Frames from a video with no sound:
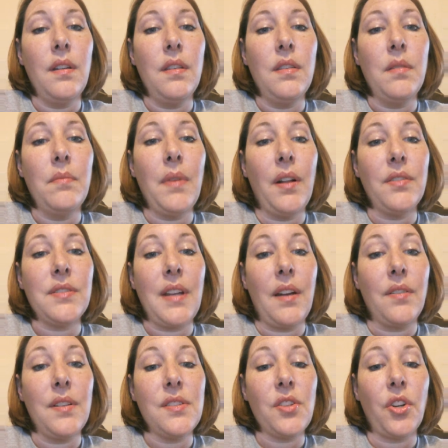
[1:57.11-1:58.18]
the
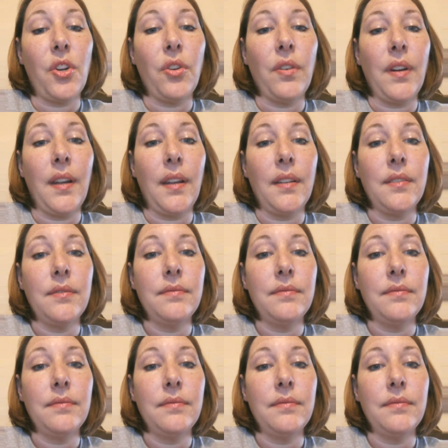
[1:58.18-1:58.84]
meltdown is occurring.